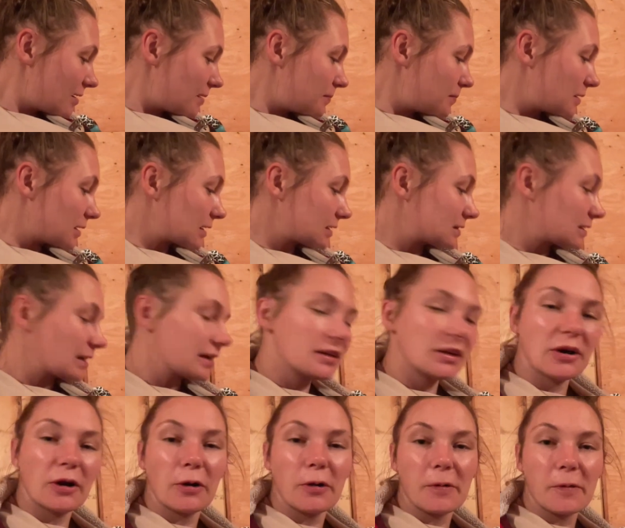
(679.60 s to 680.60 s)
because I
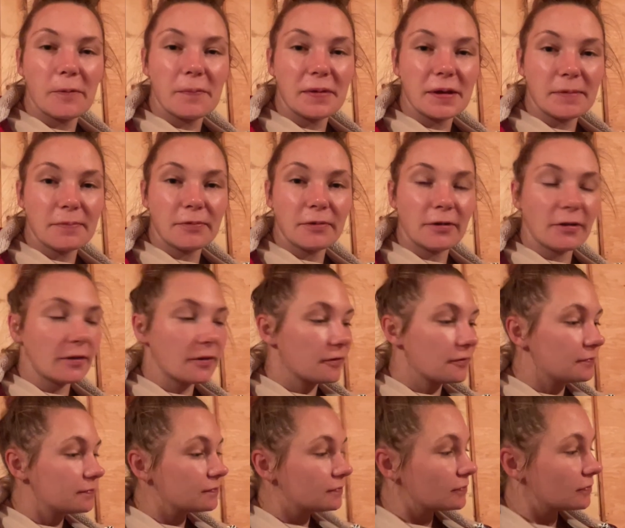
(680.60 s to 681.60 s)
know
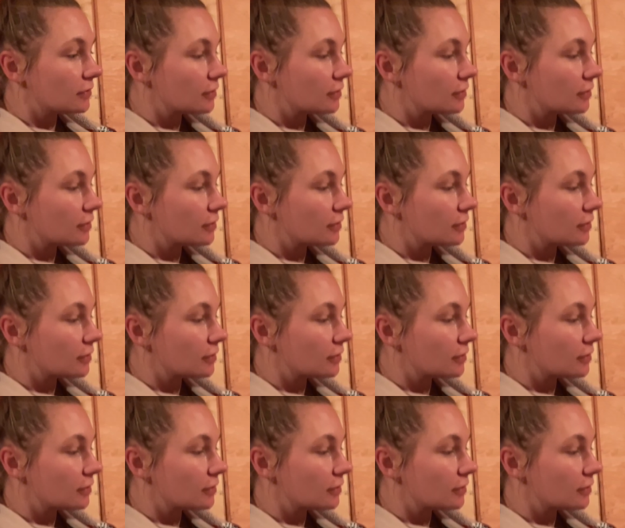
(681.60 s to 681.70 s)
people